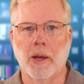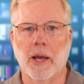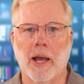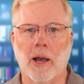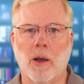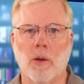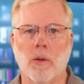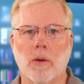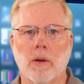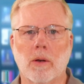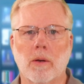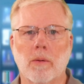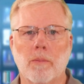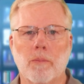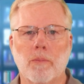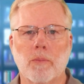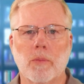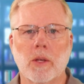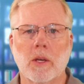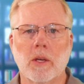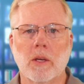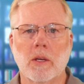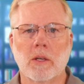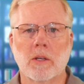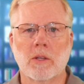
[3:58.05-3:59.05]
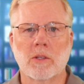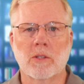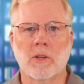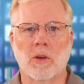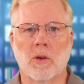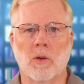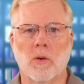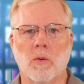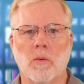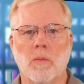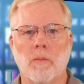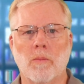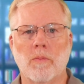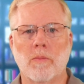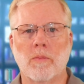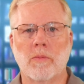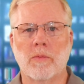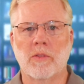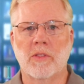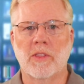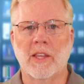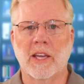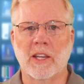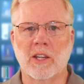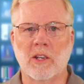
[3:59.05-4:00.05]
power. So
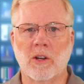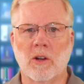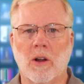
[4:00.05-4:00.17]
that